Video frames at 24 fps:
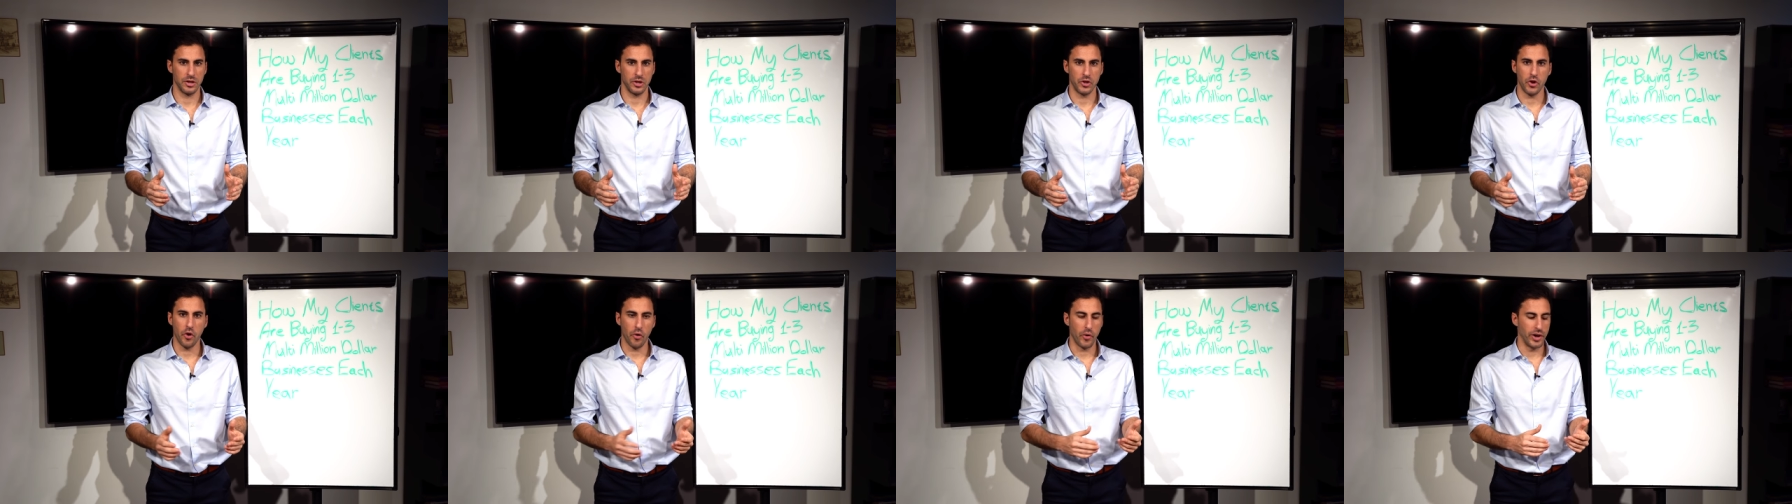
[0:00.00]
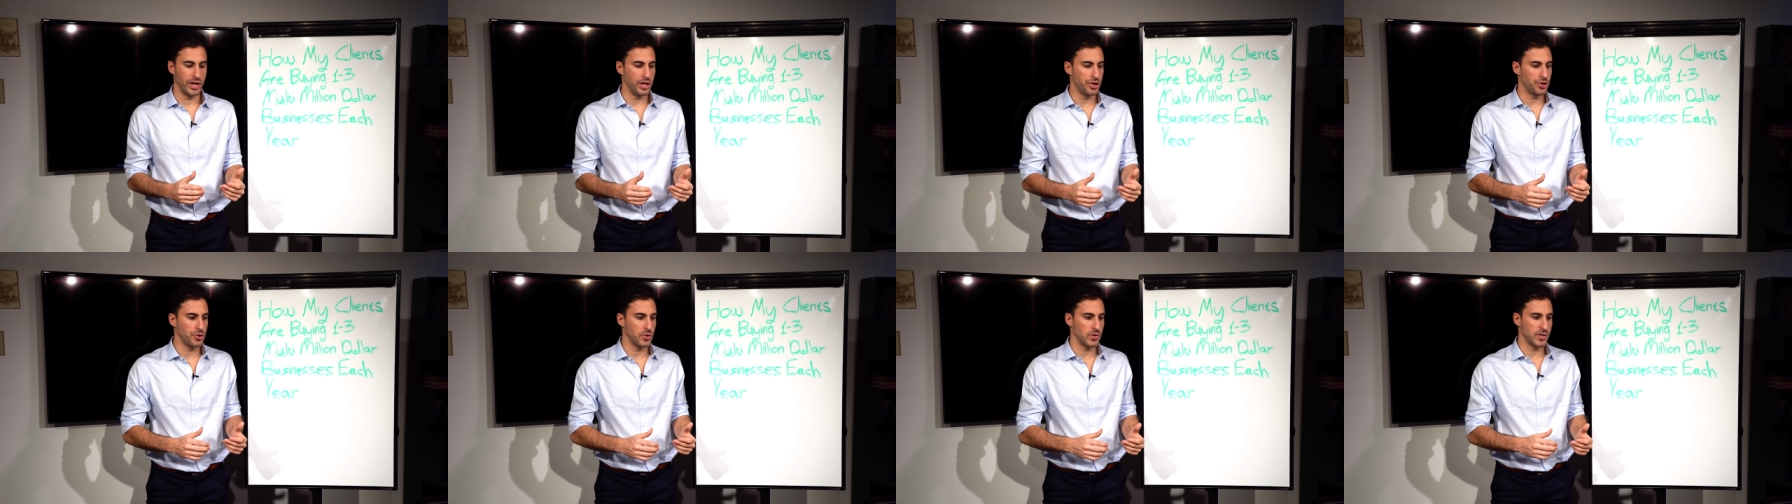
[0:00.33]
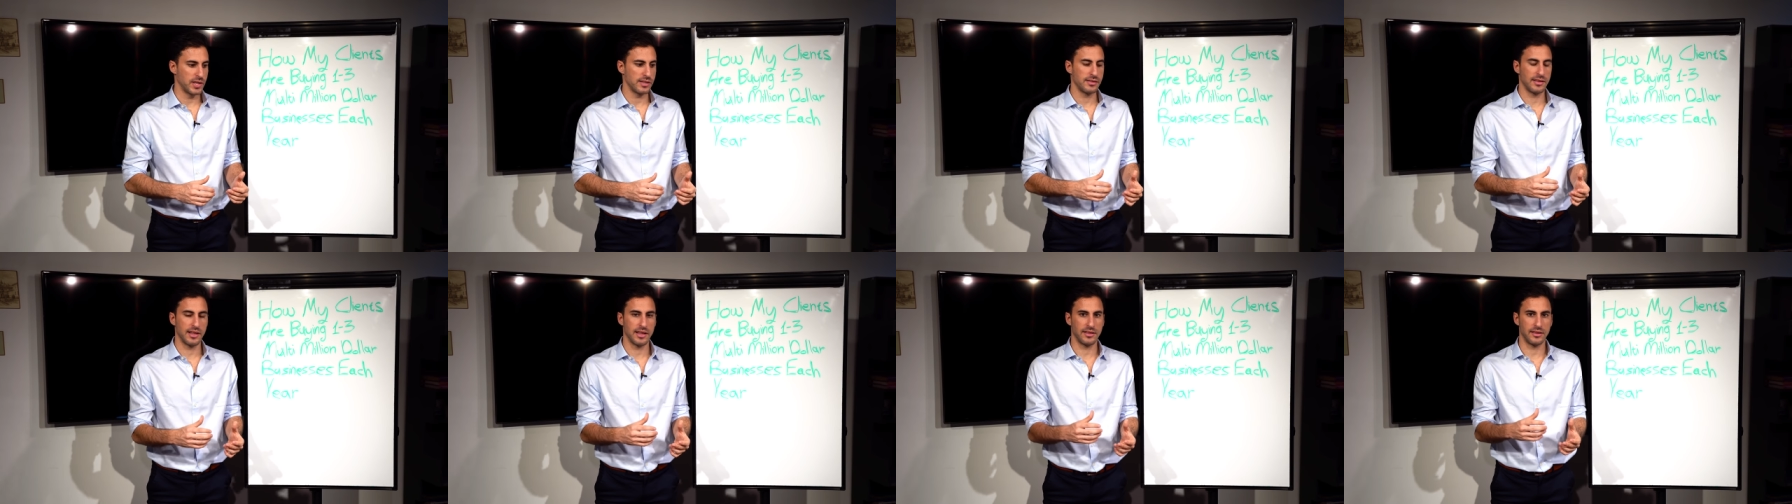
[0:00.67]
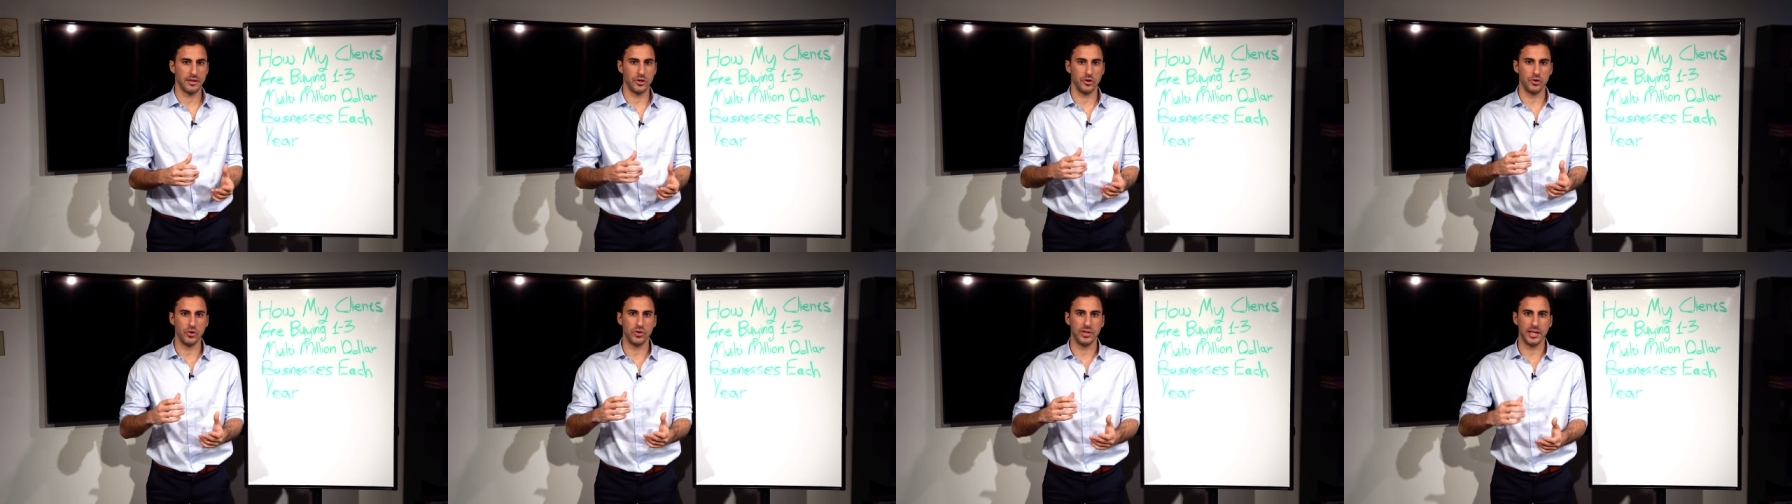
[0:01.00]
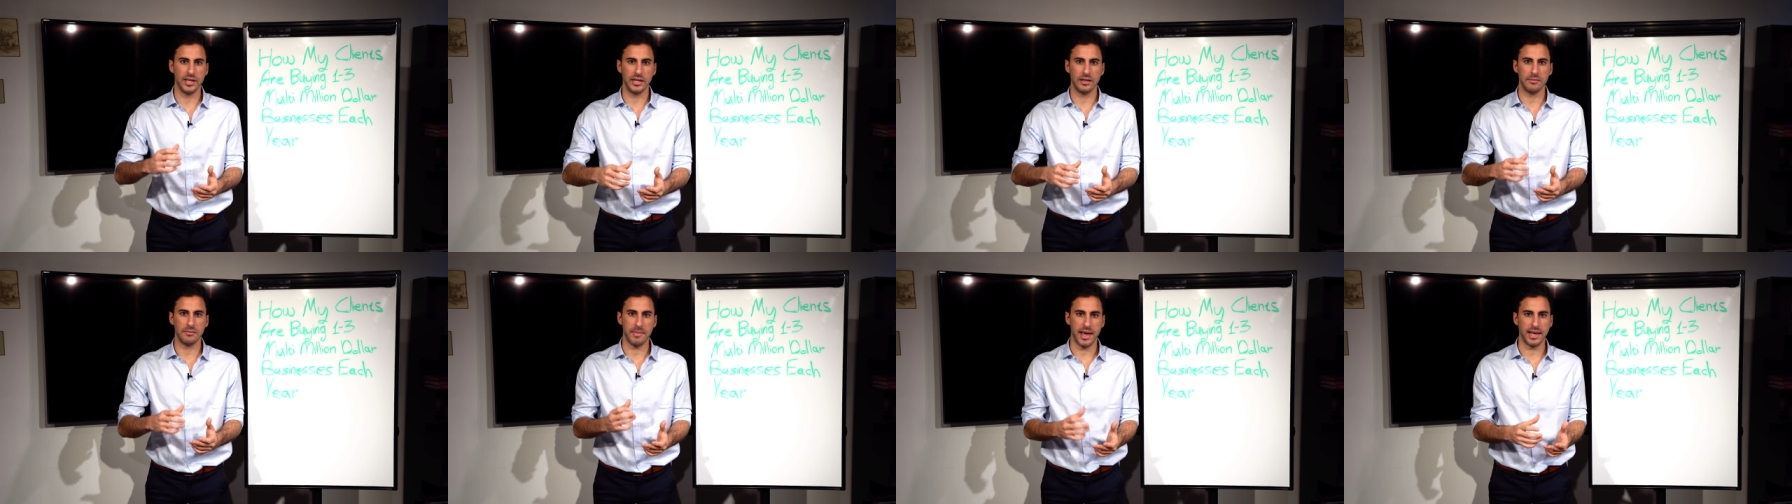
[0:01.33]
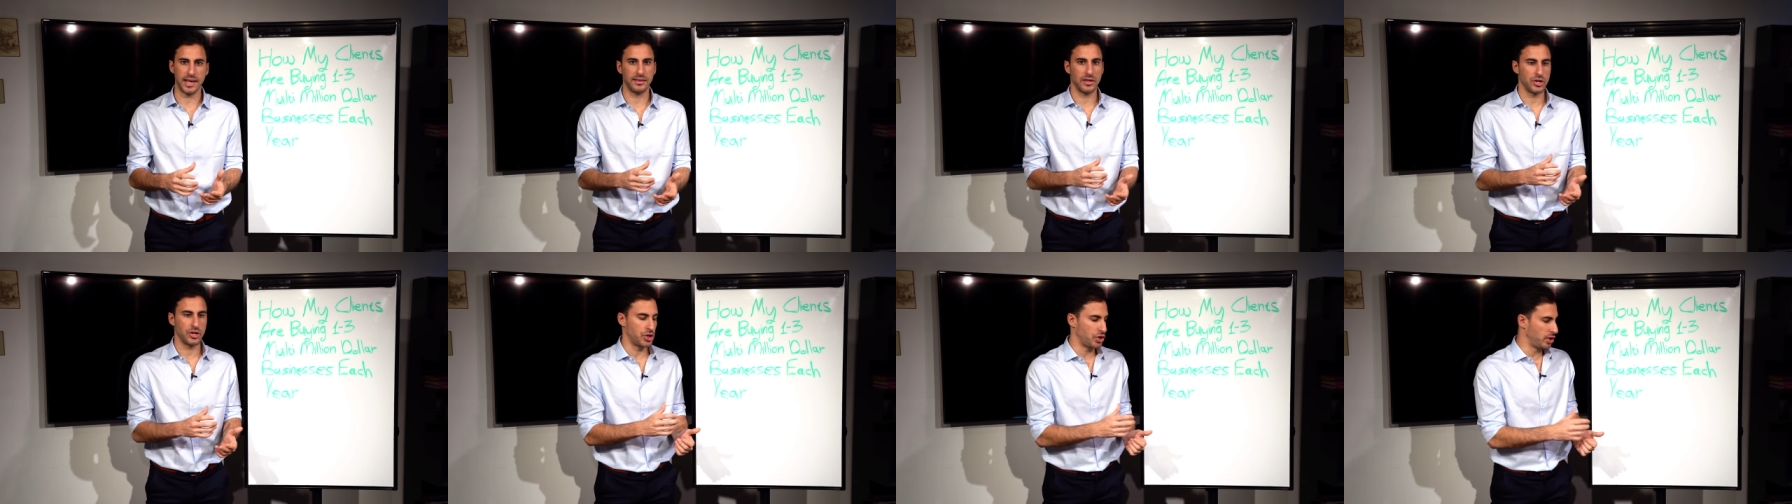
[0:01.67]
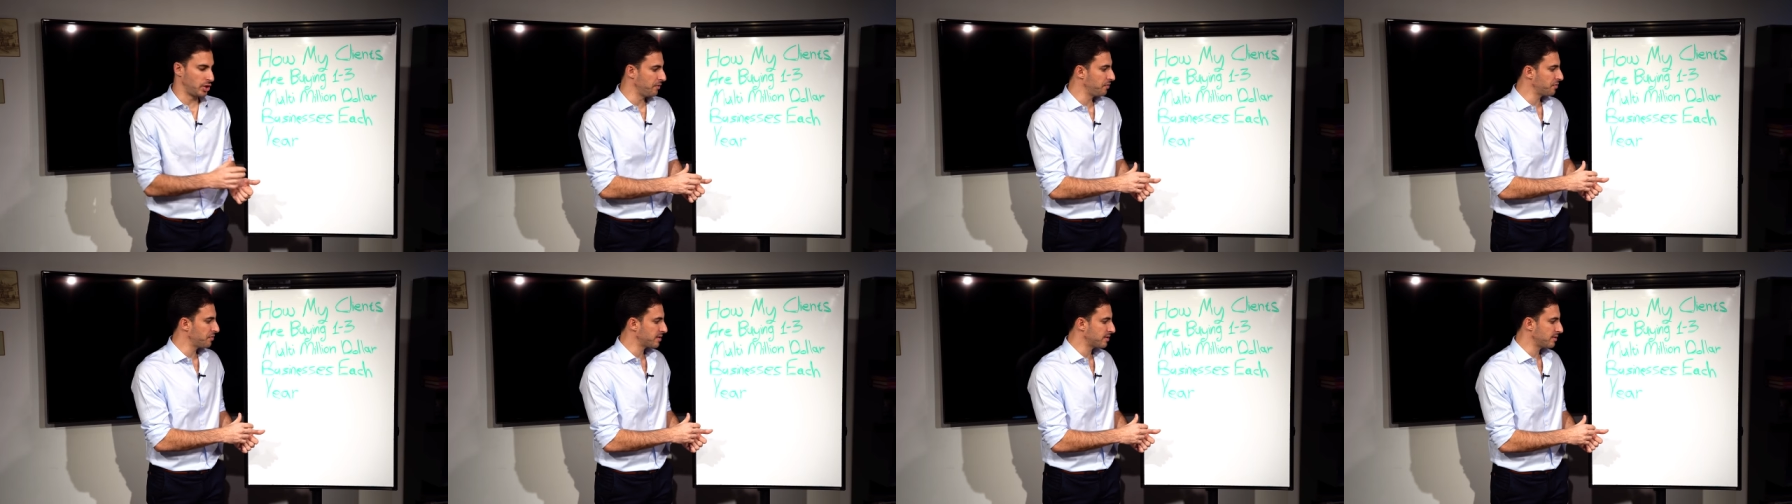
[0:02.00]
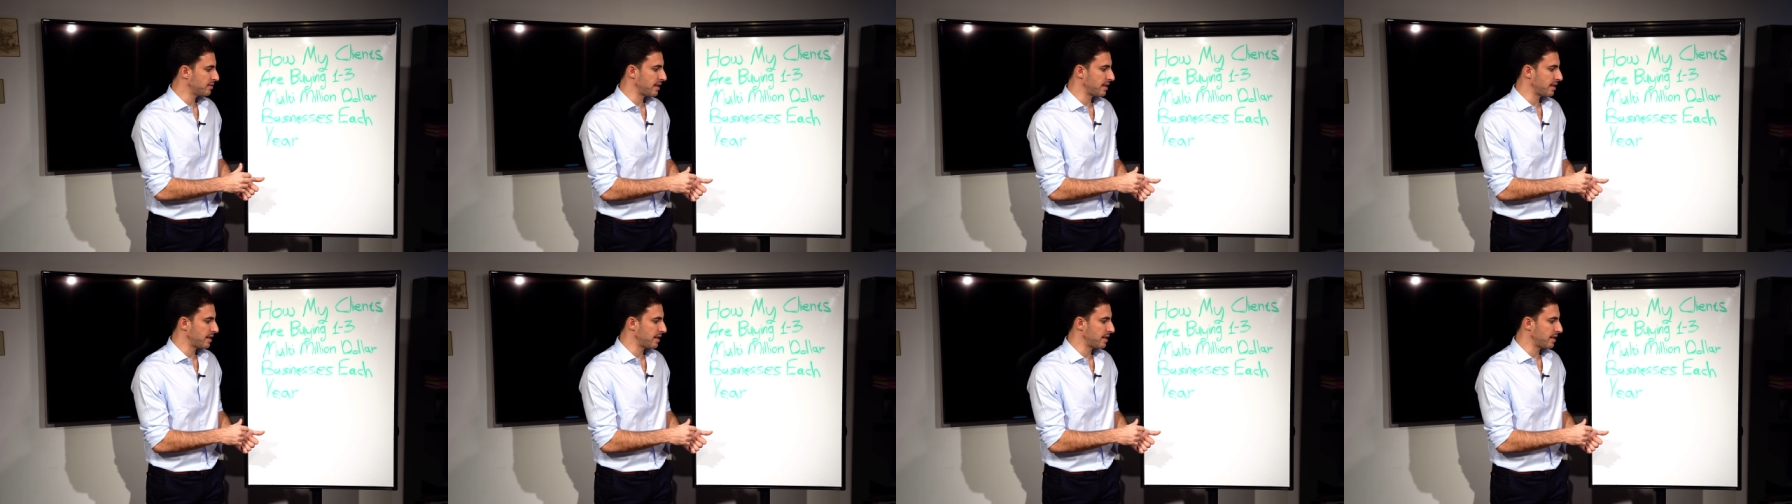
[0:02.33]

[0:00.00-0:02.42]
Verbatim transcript: Your issues is that you didn't make the shifts